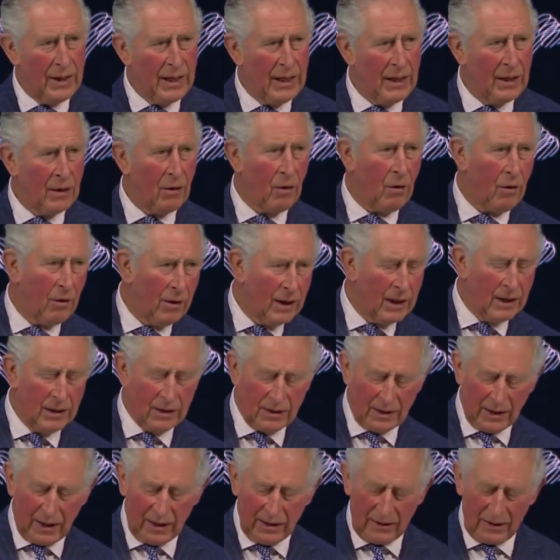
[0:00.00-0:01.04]

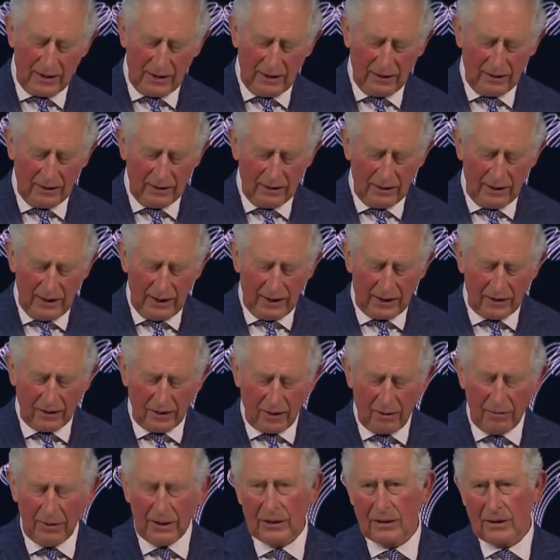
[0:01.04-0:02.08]
Reorientating
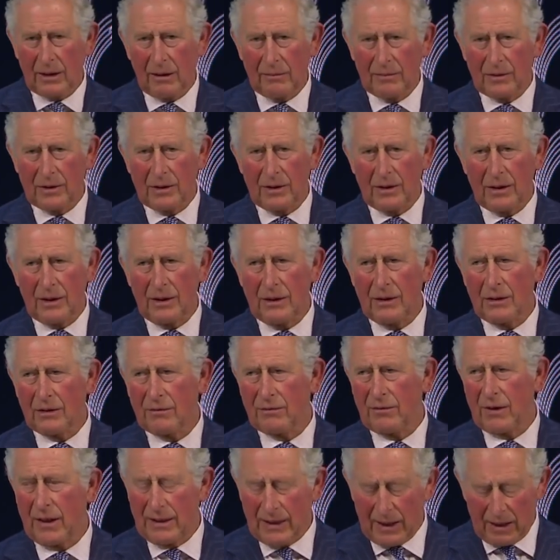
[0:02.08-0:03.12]
economic
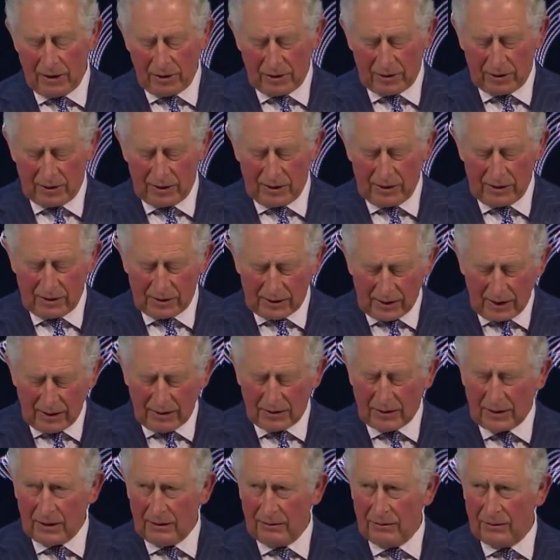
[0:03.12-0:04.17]
subsidies, financial
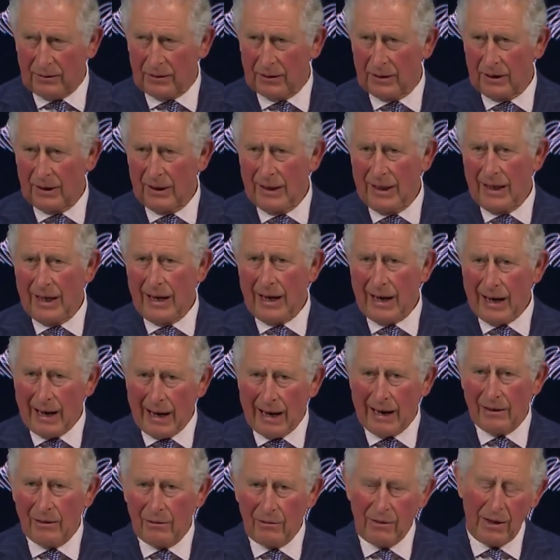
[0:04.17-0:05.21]
incentives,
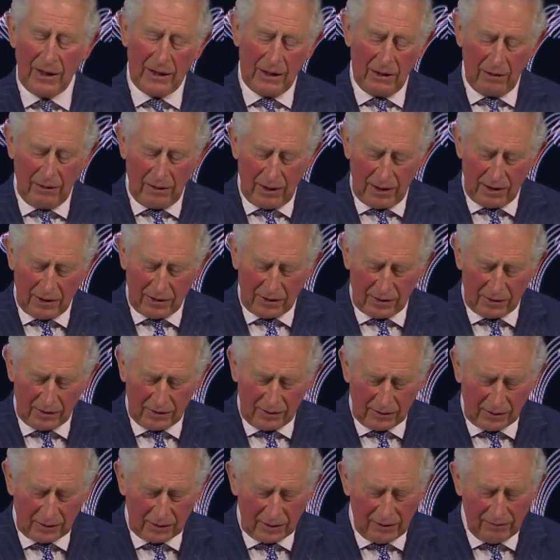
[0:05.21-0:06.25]
and
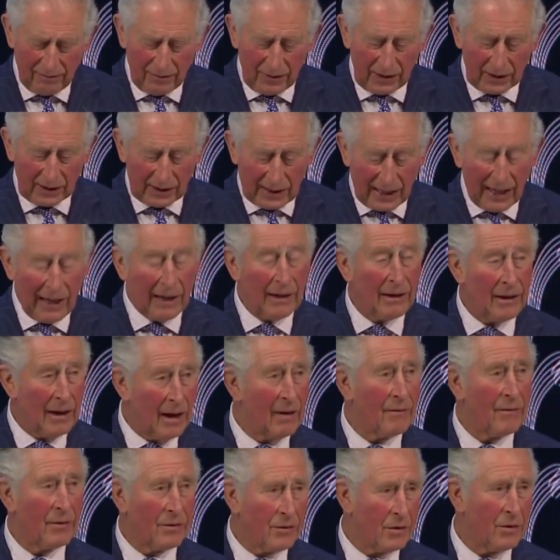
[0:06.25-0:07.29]
regulations can
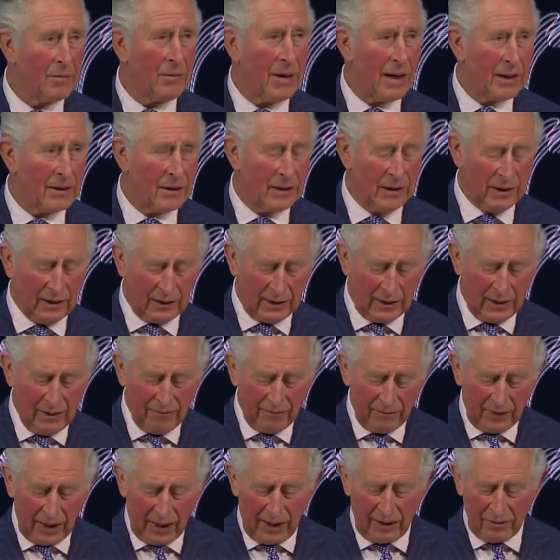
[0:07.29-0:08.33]
have a dramatic
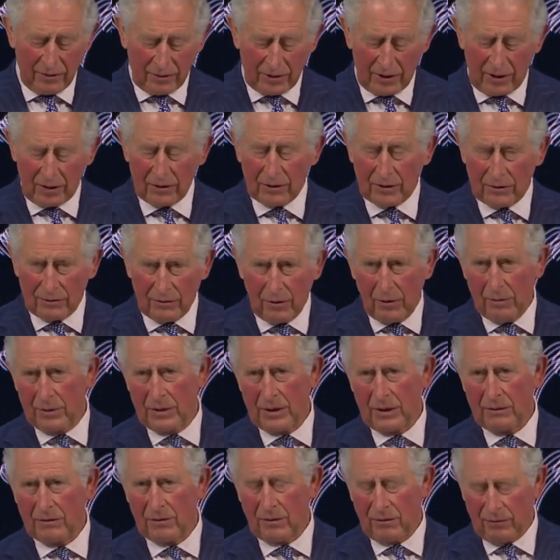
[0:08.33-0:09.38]
and
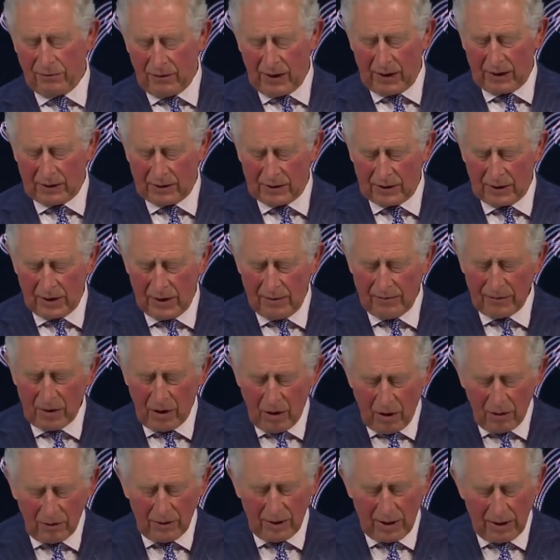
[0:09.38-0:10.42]
transformative effect
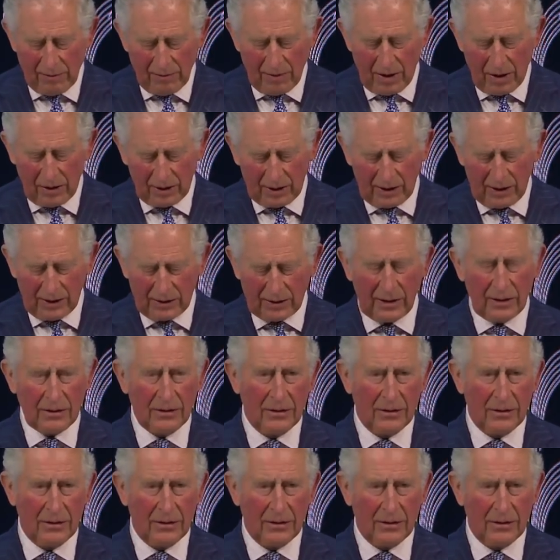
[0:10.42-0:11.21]
on our market